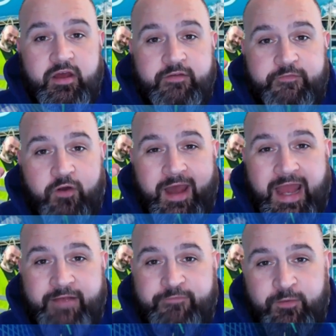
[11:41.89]
for
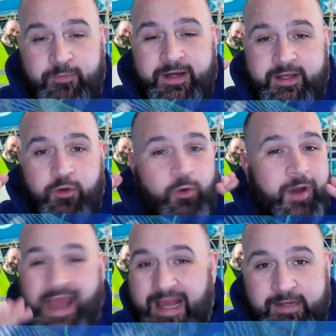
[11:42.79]
everyone or
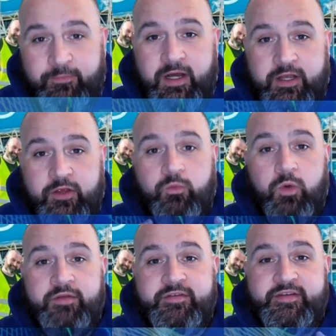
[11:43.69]
anyone who
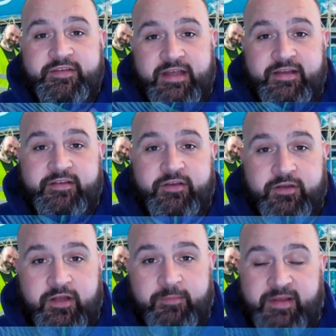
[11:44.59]
wants to send us a
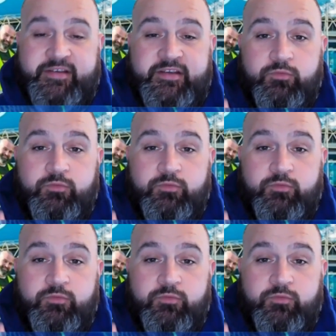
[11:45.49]
good luck message.